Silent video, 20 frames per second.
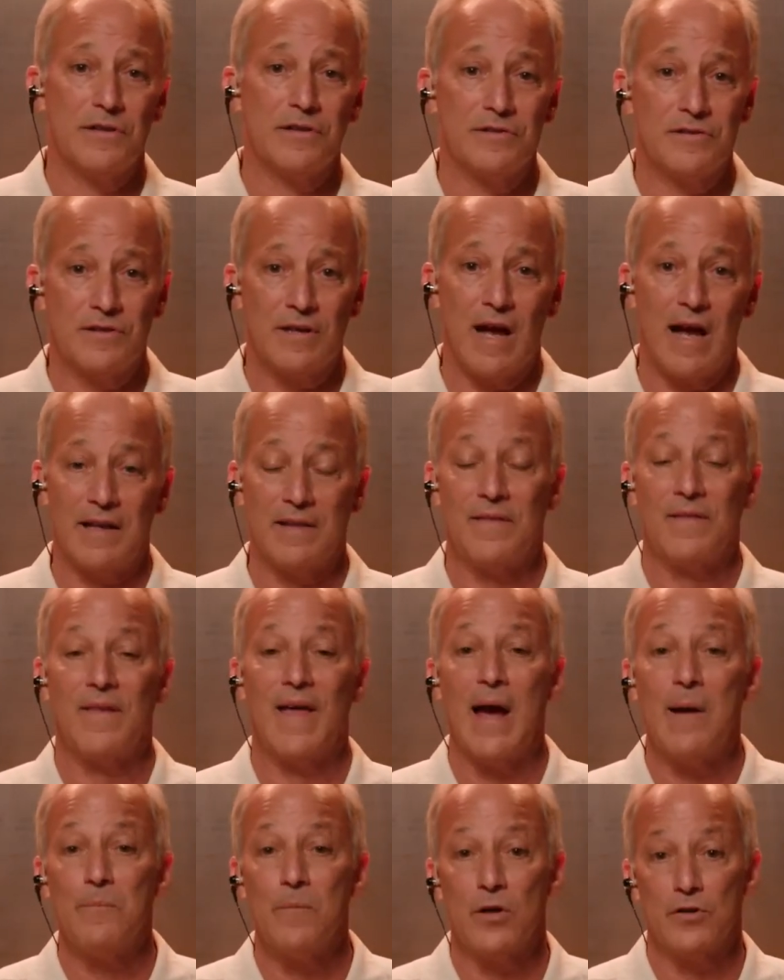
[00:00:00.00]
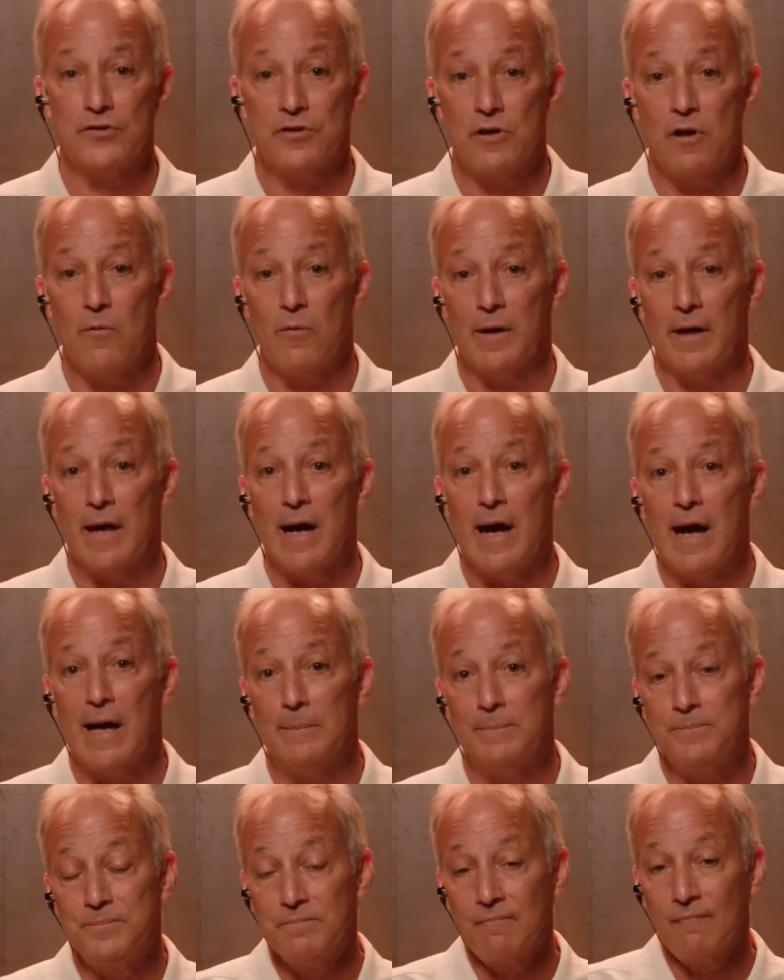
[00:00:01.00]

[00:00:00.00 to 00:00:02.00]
It's got that much going on.